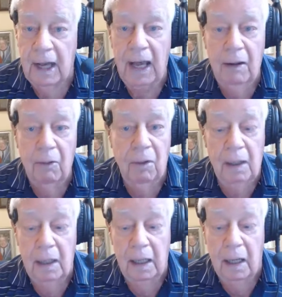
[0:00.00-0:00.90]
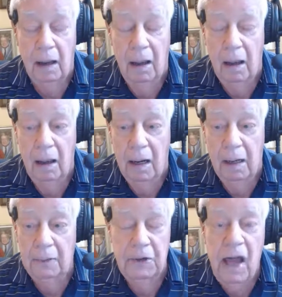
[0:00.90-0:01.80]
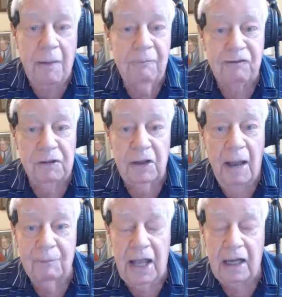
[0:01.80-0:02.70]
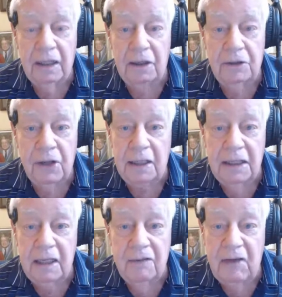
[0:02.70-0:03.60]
They're not. I'm telling you, you're not getting the